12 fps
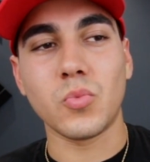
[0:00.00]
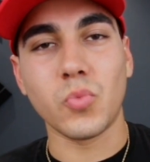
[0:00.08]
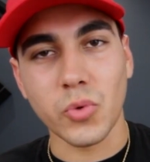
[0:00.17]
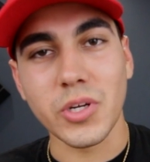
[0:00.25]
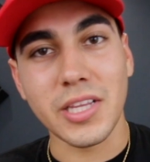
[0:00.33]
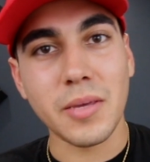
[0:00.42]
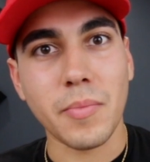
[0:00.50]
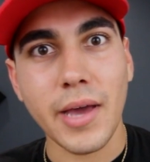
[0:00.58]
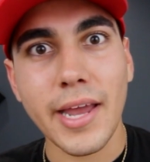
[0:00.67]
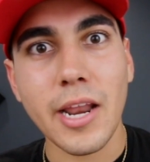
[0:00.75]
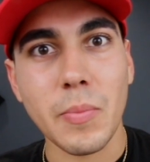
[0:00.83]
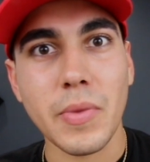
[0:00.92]
really
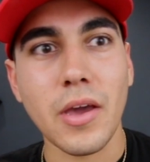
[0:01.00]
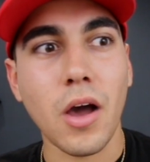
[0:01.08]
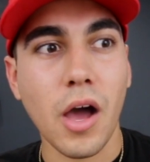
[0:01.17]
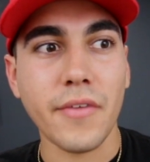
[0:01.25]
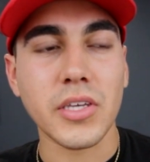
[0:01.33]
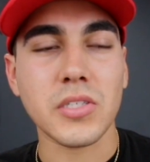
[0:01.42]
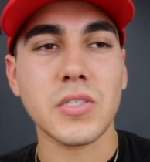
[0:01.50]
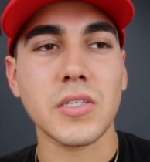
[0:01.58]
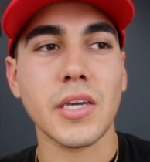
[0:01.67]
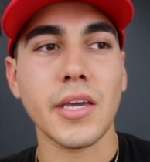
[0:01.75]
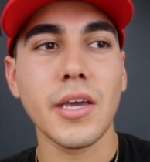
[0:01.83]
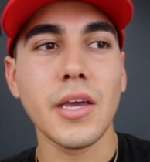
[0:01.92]
mad at me,
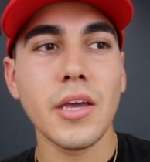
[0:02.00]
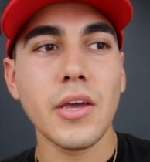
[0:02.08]
obviously,